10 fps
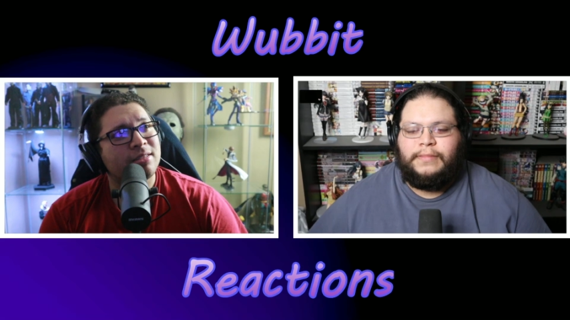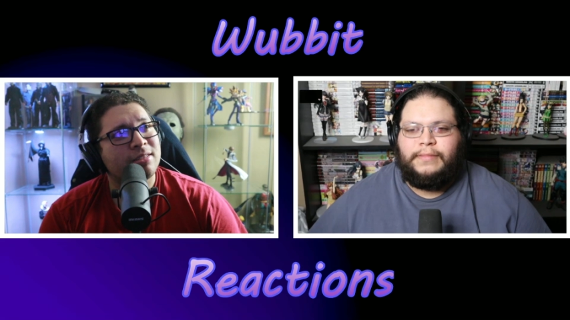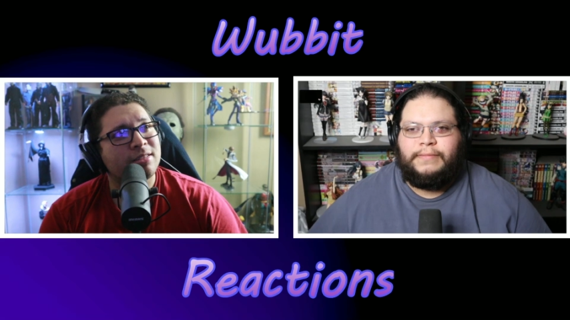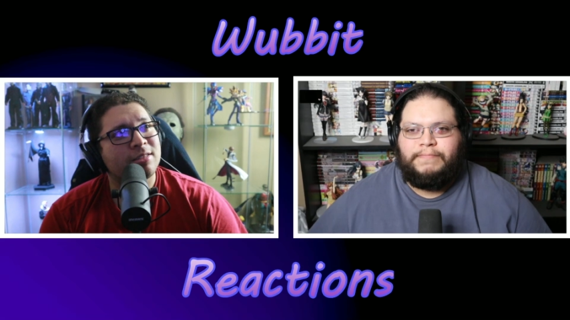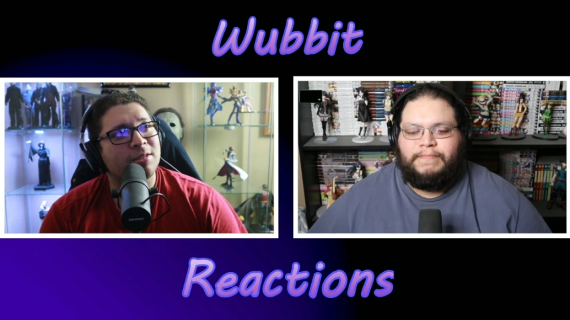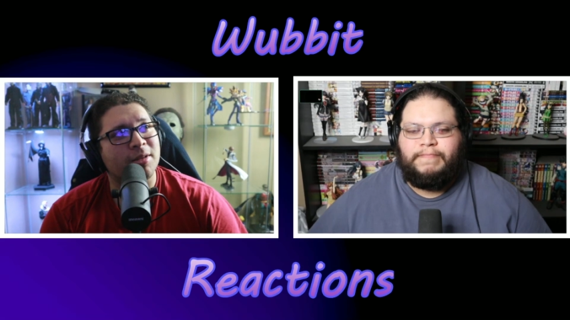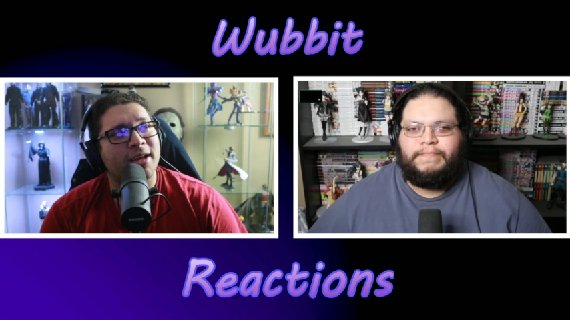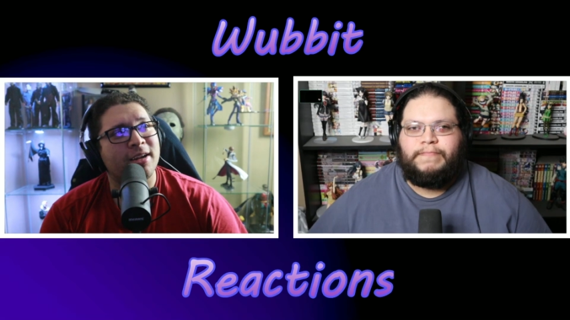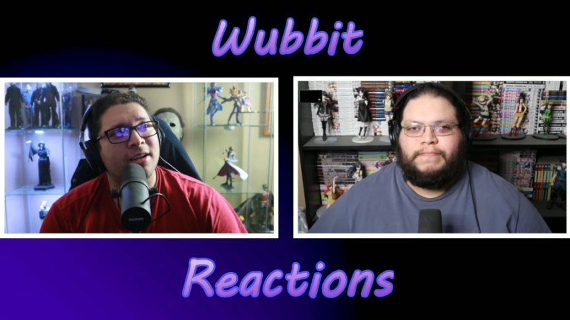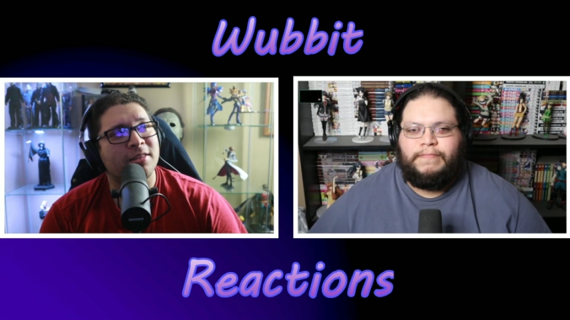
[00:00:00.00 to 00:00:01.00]
Speaker 1: So
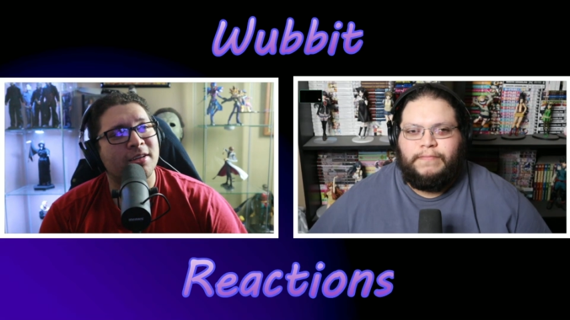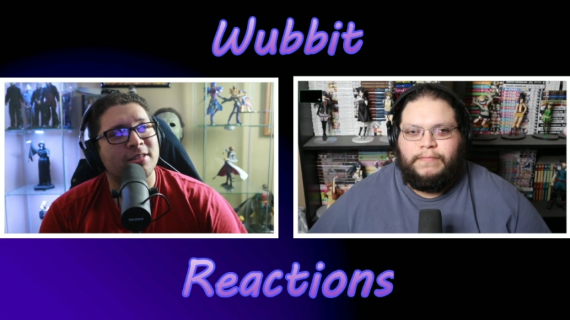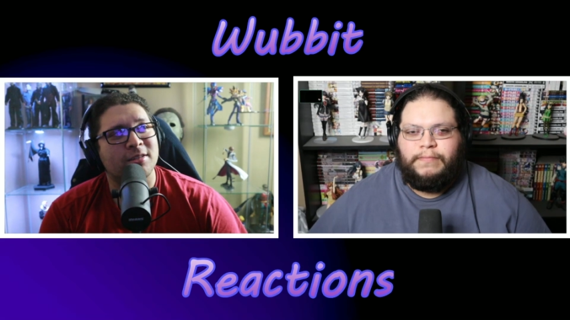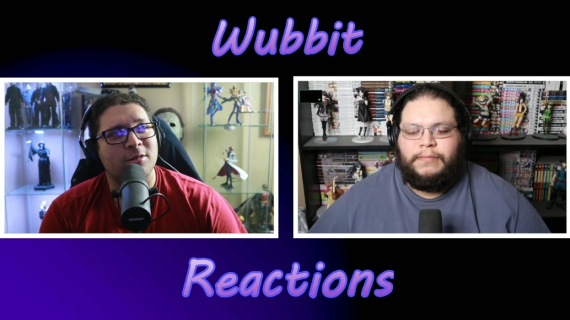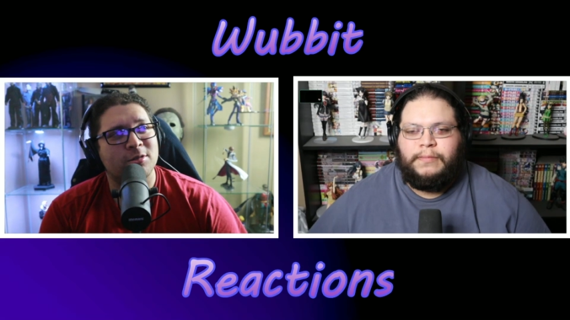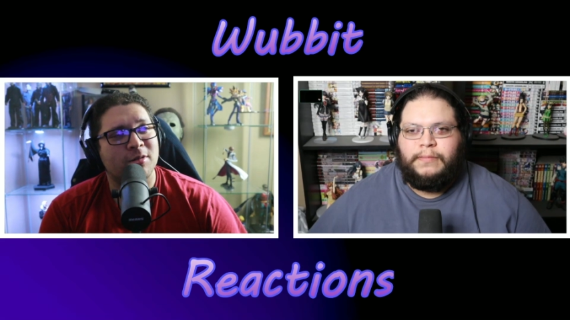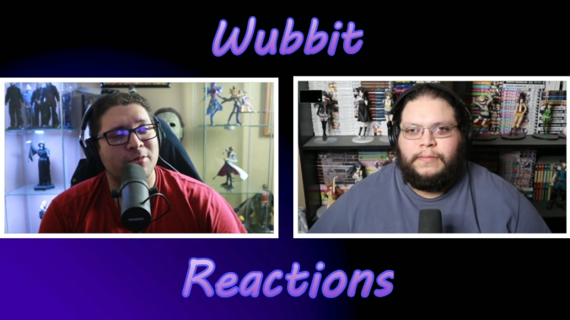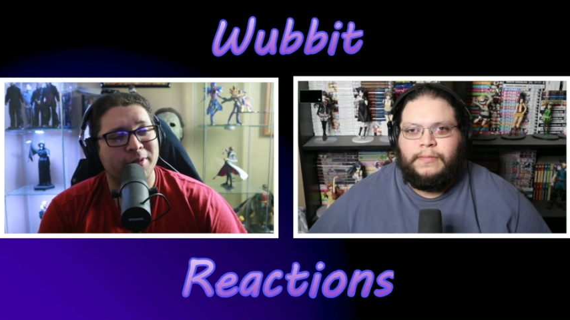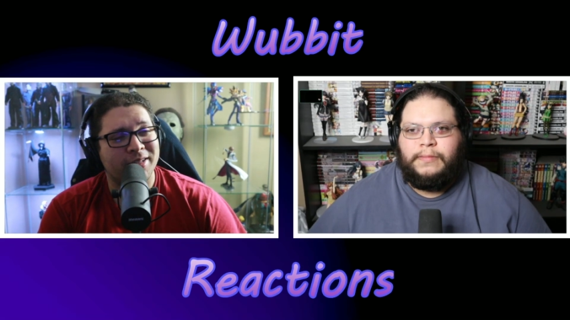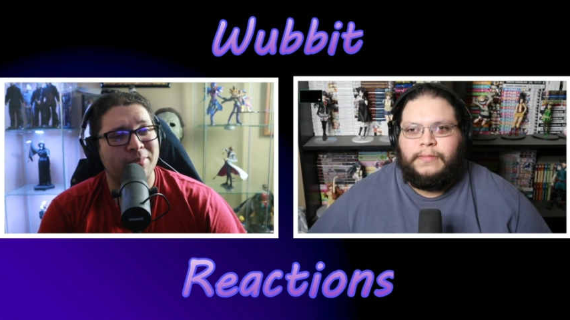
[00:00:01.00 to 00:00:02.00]
that I think is also a
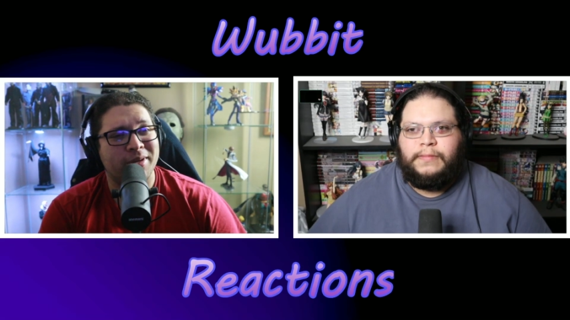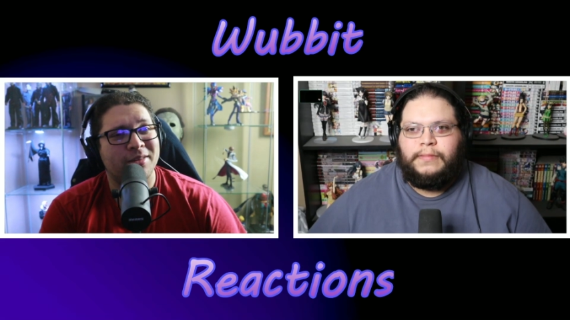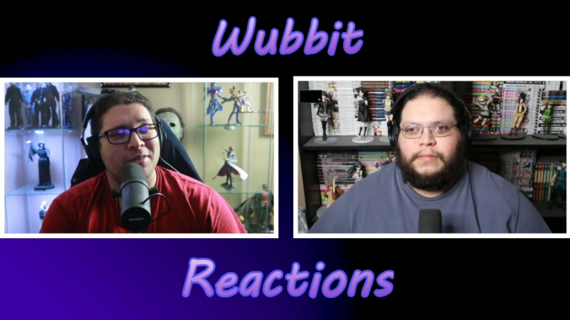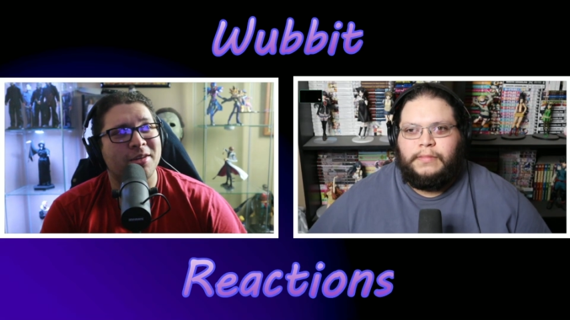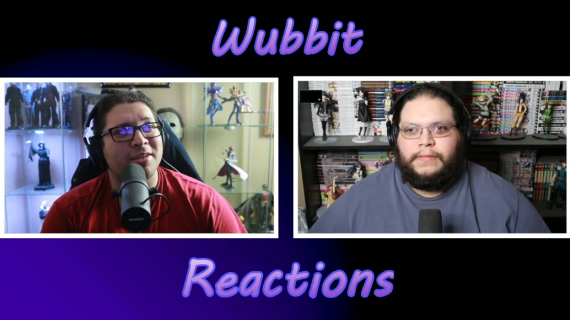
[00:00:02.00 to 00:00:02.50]
really big thing.